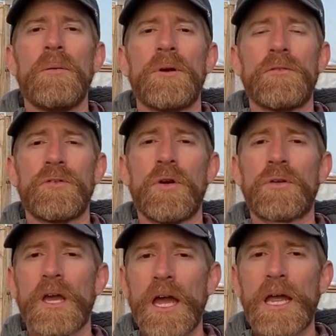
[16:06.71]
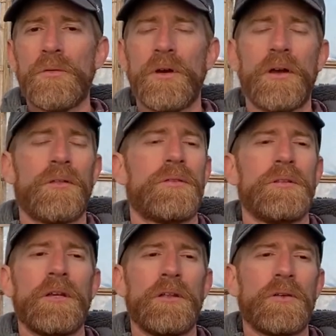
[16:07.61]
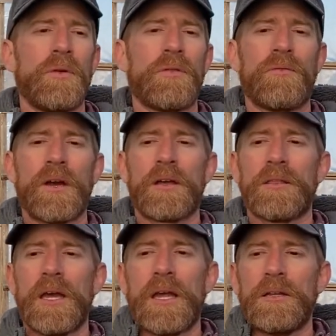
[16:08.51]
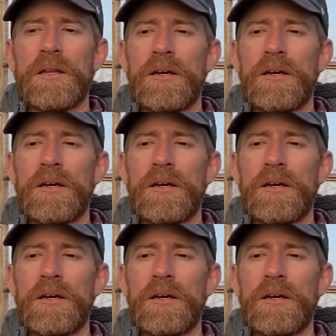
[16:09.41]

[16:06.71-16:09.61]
But if you're okay with dealing with the fact that